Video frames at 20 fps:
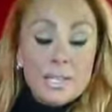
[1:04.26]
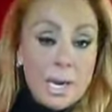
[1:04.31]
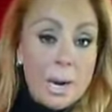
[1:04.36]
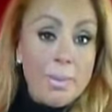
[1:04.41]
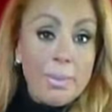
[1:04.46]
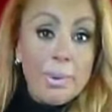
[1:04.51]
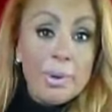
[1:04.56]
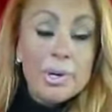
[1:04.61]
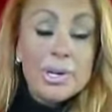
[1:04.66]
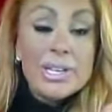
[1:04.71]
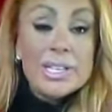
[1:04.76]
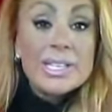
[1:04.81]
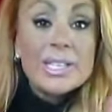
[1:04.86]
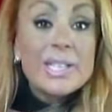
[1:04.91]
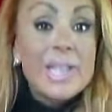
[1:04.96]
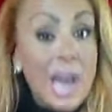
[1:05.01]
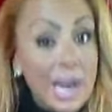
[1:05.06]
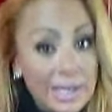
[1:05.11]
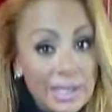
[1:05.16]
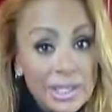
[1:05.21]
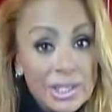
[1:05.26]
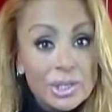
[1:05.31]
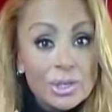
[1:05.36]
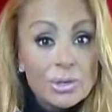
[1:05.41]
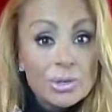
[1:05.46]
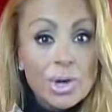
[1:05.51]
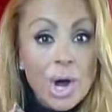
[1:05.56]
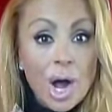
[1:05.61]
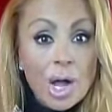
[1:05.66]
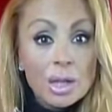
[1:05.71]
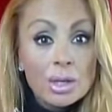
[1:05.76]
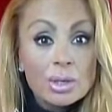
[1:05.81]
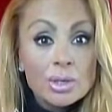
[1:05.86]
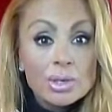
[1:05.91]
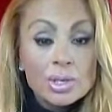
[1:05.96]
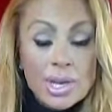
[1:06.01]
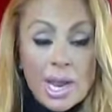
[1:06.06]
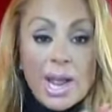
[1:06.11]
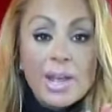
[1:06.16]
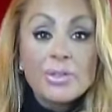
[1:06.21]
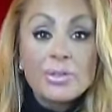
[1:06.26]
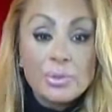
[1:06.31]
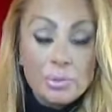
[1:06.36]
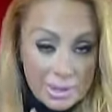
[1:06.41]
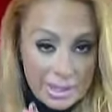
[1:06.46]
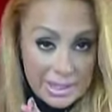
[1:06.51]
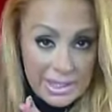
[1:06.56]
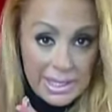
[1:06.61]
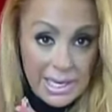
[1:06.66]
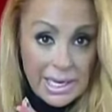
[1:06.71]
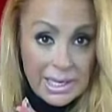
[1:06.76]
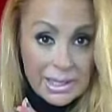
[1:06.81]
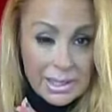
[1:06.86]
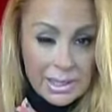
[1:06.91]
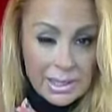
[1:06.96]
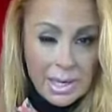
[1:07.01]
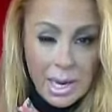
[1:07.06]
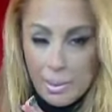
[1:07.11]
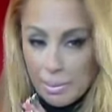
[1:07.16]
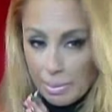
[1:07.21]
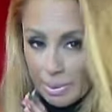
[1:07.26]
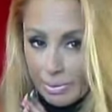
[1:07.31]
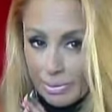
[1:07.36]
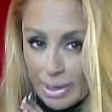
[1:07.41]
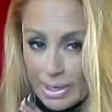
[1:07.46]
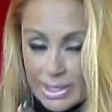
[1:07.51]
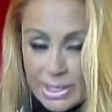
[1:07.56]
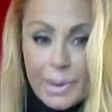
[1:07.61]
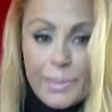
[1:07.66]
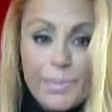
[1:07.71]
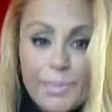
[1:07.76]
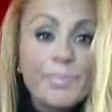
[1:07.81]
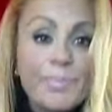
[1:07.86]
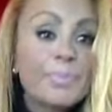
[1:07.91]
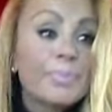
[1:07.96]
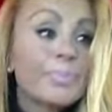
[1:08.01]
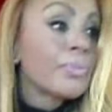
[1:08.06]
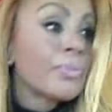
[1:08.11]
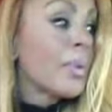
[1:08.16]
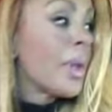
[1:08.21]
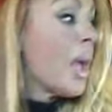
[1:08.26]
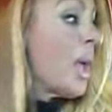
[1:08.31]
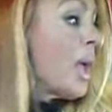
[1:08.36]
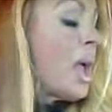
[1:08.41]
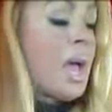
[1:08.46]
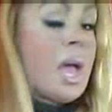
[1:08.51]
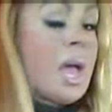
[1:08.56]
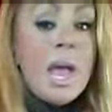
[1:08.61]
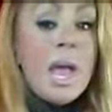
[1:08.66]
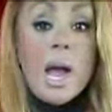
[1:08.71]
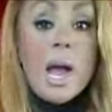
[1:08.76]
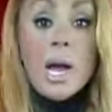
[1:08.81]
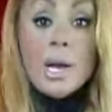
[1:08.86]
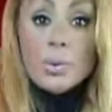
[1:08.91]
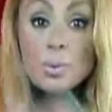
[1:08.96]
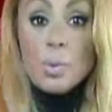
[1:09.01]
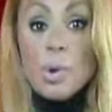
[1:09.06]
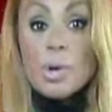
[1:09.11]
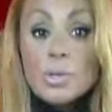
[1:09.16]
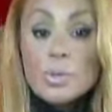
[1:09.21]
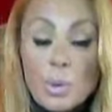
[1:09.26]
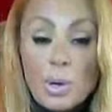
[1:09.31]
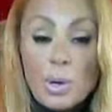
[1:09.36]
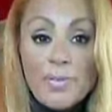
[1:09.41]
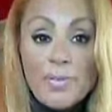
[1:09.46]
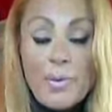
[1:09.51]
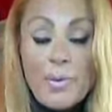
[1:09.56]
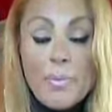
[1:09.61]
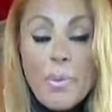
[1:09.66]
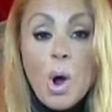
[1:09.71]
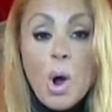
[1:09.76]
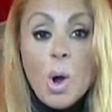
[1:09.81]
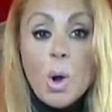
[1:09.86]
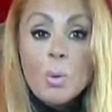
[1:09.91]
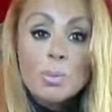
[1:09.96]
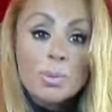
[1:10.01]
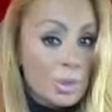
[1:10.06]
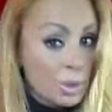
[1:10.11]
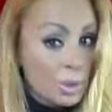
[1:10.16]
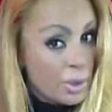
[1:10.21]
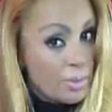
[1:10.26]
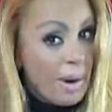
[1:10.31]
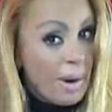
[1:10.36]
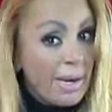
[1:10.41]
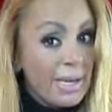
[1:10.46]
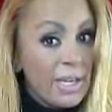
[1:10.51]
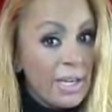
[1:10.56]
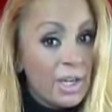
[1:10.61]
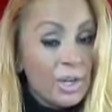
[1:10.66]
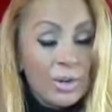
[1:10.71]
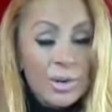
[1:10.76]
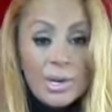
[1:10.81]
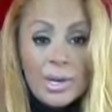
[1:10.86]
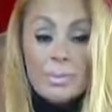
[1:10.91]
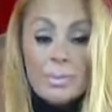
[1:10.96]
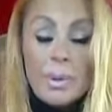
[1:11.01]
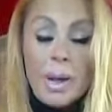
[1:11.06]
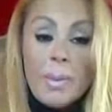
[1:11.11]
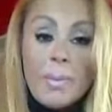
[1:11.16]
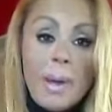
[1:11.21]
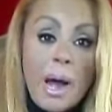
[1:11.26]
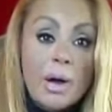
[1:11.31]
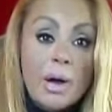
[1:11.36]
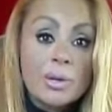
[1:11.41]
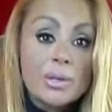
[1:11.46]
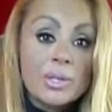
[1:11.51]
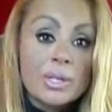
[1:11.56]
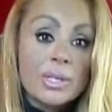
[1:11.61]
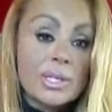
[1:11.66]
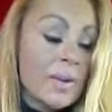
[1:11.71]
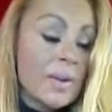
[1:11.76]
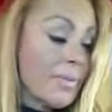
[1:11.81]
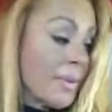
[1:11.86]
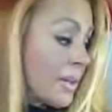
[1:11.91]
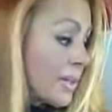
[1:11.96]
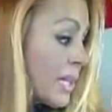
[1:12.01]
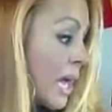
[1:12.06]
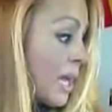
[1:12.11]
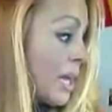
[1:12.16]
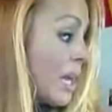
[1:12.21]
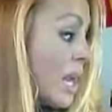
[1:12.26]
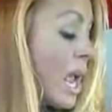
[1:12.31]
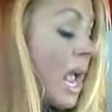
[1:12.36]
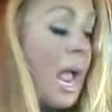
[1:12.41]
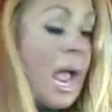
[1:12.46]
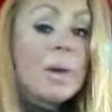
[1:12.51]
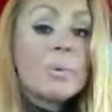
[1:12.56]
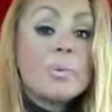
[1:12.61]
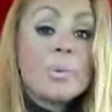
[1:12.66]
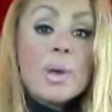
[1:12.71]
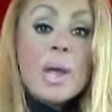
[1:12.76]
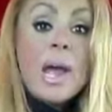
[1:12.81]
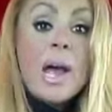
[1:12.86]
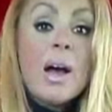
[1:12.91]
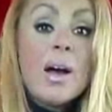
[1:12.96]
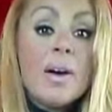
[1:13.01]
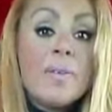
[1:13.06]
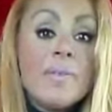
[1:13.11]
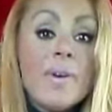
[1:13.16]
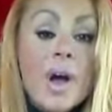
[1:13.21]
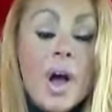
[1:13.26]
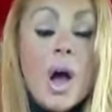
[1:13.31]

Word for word: number is $92.03. I believe that's it. And Roy's working from home, so you might hear him come out and stuff like that. And we have